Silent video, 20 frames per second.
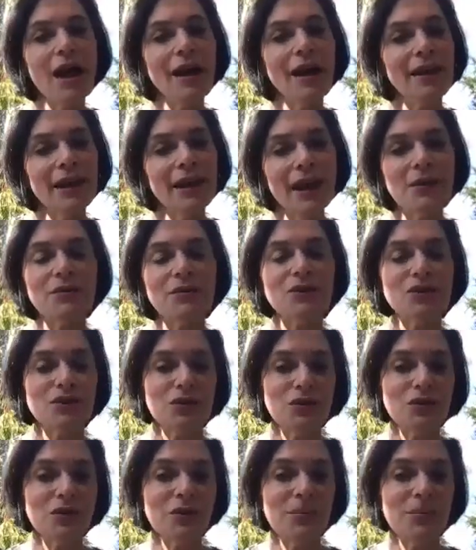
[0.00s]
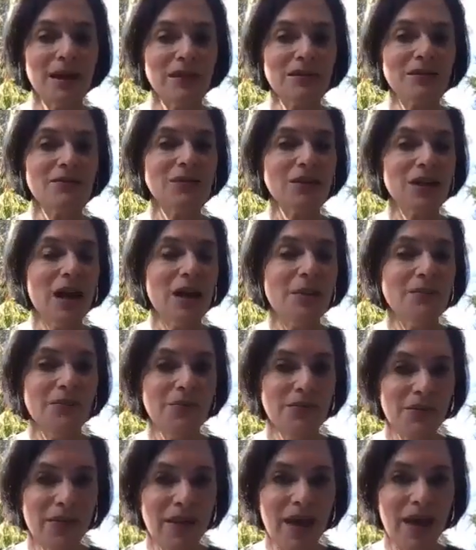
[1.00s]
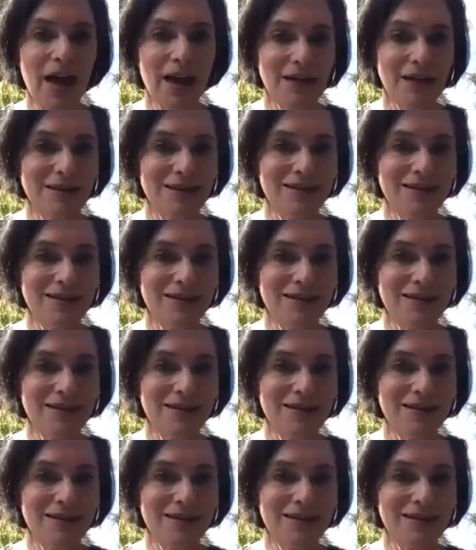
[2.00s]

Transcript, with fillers: I allow a certain amount of time for that.